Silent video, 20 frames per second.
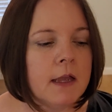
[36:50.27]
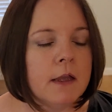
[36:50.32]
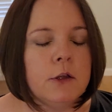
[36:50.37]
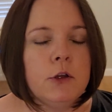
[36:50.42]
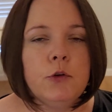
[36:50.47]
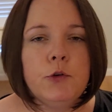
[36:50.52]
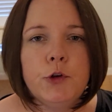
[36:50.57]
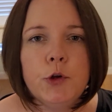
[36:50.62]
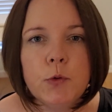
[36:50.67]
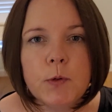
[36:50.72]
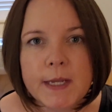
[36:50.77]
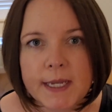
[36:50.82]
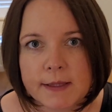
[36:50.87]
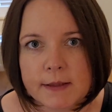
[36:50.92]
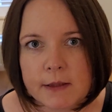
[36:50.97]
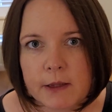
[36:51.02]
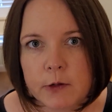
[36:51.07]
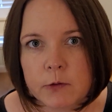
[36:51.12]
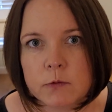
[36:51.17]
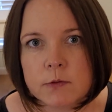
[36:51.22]
You do get
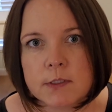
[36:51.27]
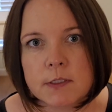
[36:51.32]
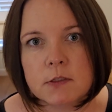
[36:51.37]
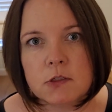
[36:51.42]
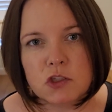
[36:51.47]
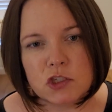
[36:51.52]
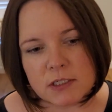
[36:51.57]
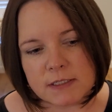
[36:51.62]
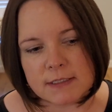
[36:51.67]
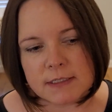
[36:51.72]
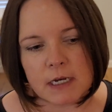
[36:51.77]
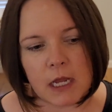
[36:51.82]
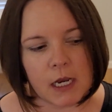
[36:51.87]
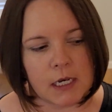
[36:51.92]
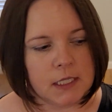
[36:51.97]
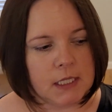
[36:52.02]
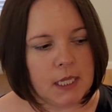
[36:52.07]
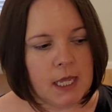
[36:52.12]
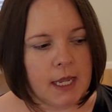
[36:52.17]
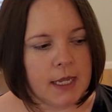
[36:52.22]
those, it's just not a
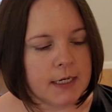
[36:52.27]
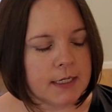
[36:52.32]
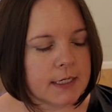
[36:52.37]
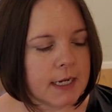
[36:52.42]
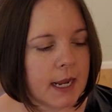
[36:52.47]
lot.